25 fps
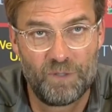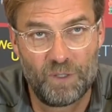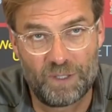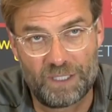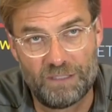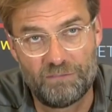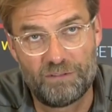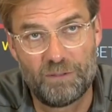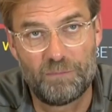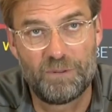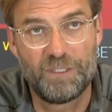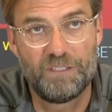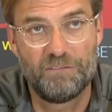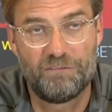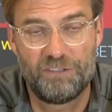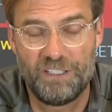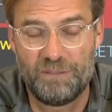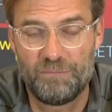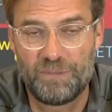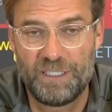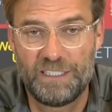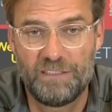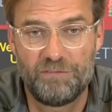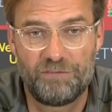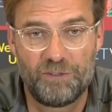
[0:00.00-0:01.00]
okay Fabinho
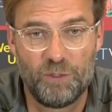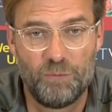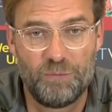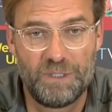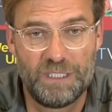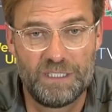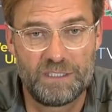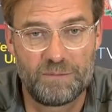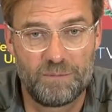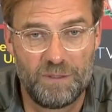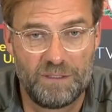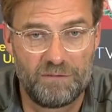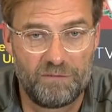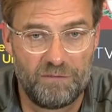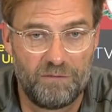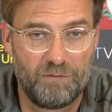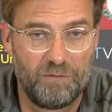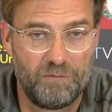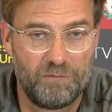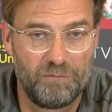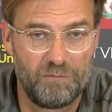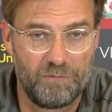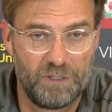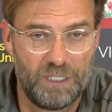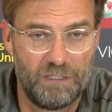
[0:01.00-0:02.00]
played a few minutes but
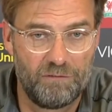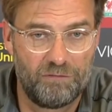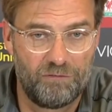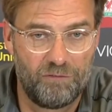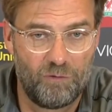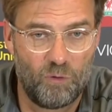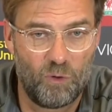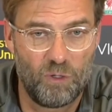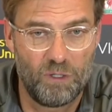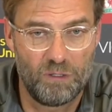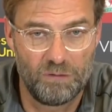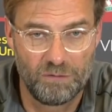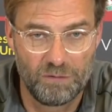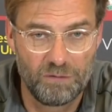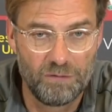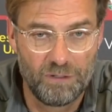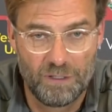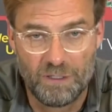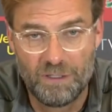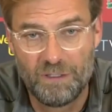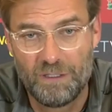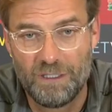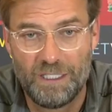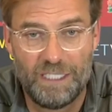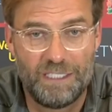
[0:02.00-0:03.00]
we have four
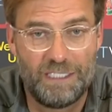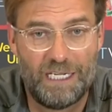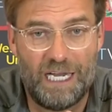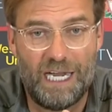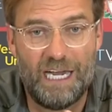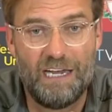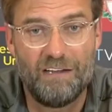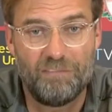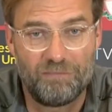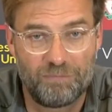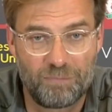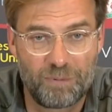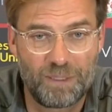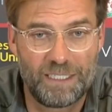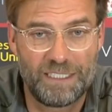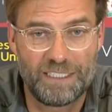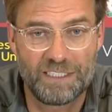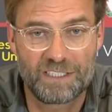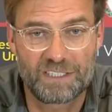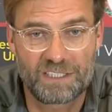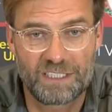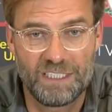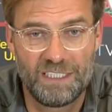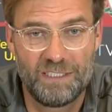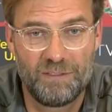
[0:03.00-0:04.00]
and a half
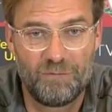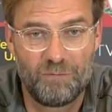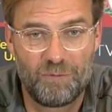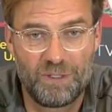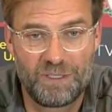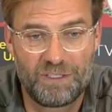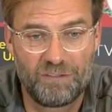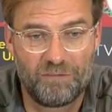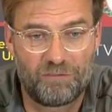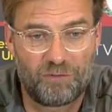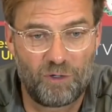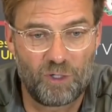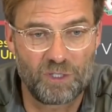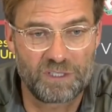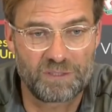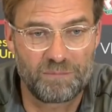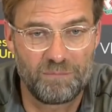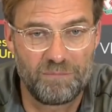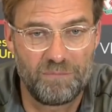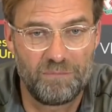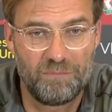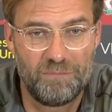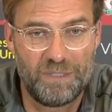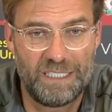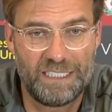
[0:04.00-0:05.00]
players um, with the
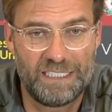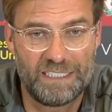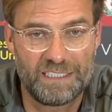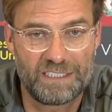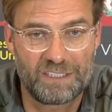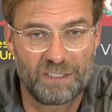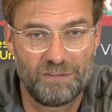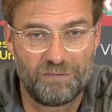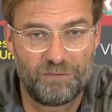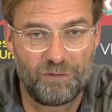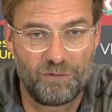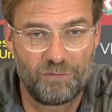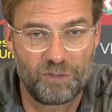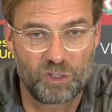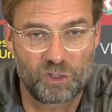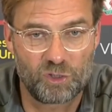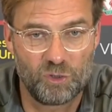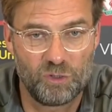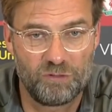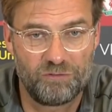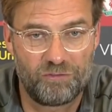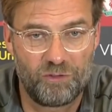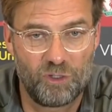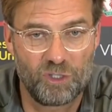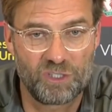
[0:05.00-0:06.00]
first minutes of, for
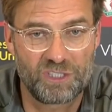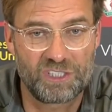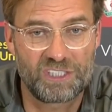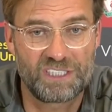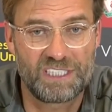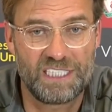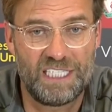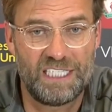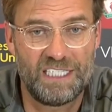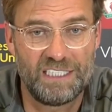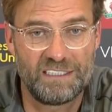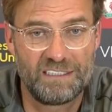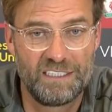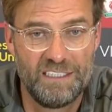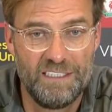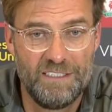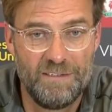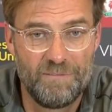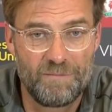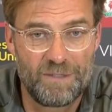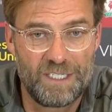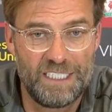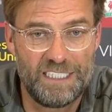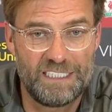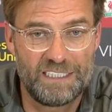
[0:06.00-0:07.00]
sure the first start
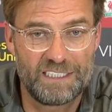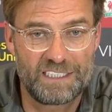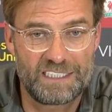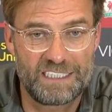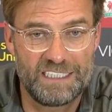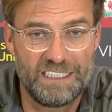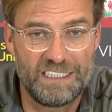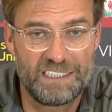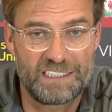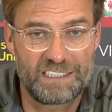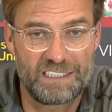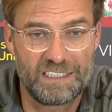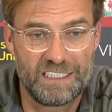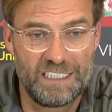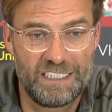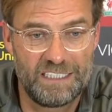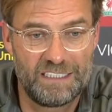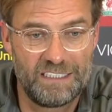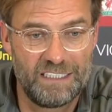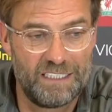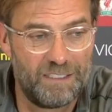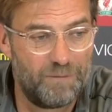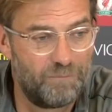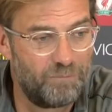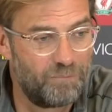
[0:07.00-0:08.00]
in the season,
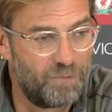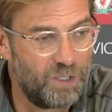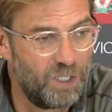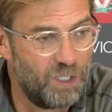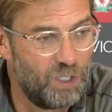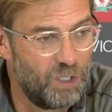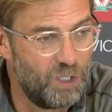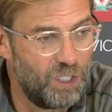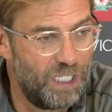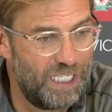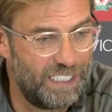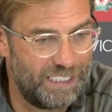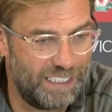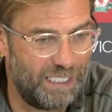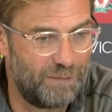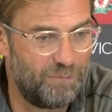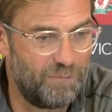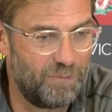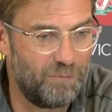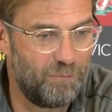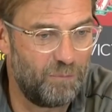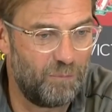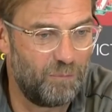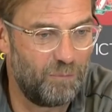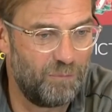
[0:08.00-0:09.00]
and um, and
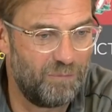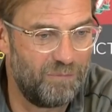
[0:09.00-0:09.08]
then